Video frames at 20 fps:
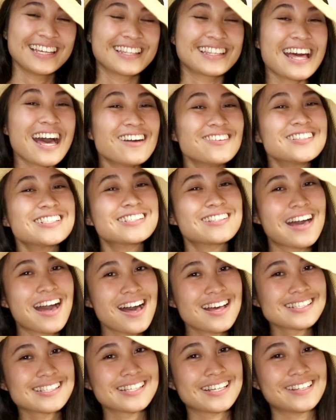That was
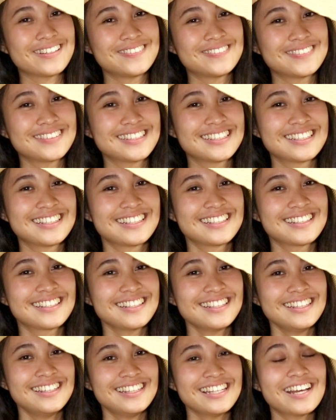awesome!
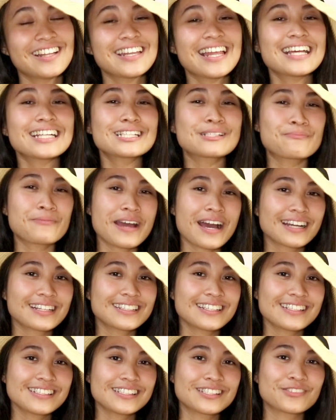Now let's
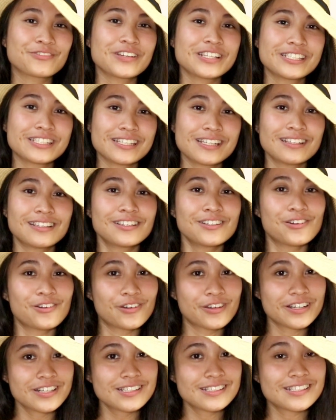practice switching the
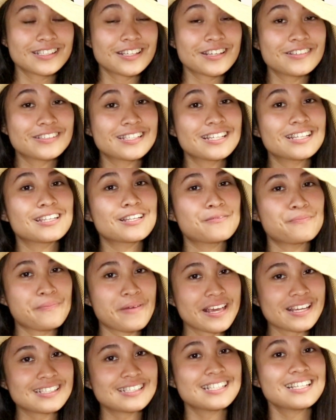chords using the
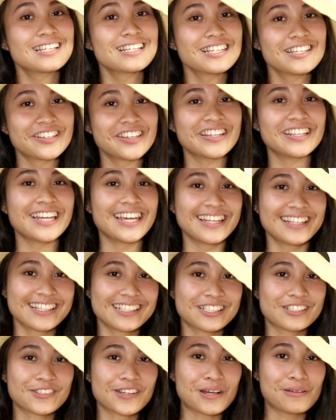basic
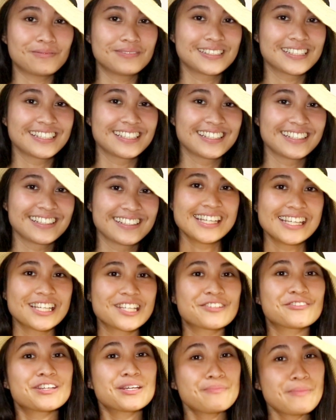ukulele strum.
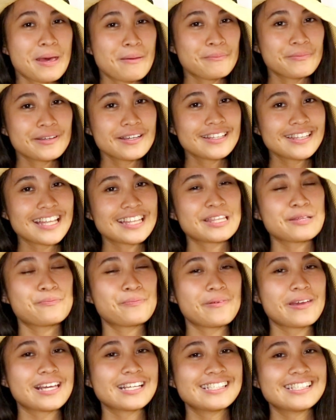Remember that the
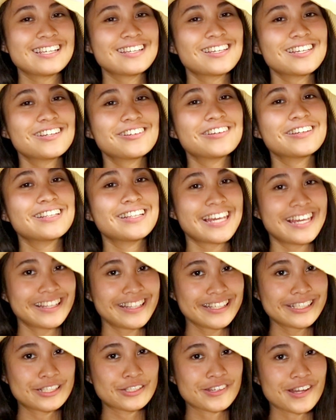basic
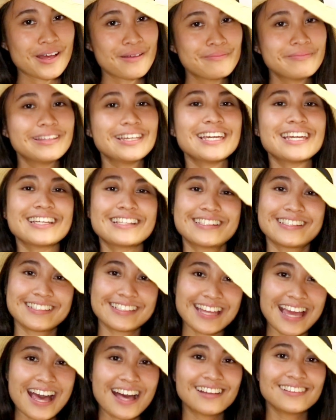ukulele strum is
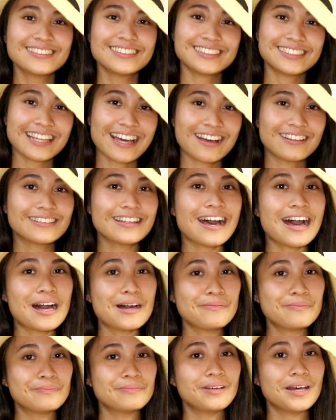down, down,
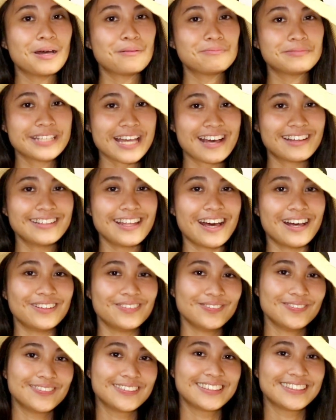up, down, up.